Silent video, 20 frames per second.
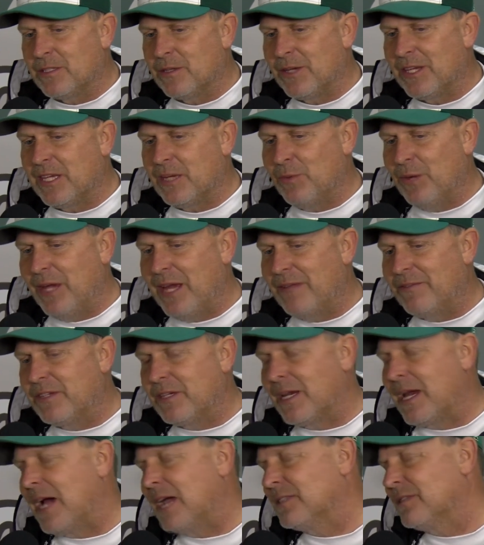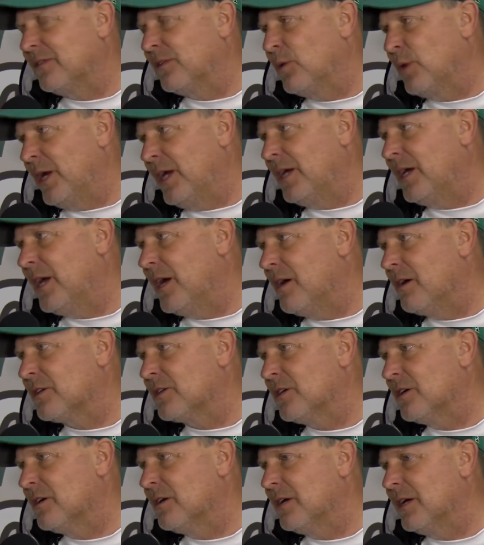So I think we have guys of great
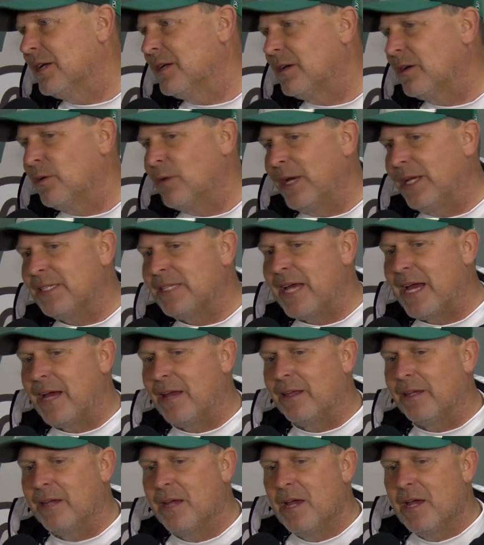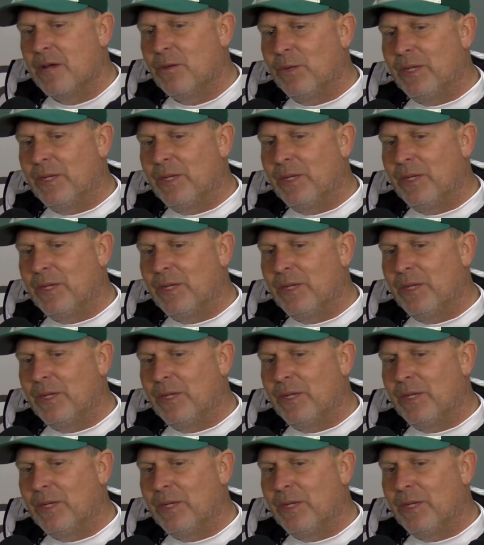character and great talent.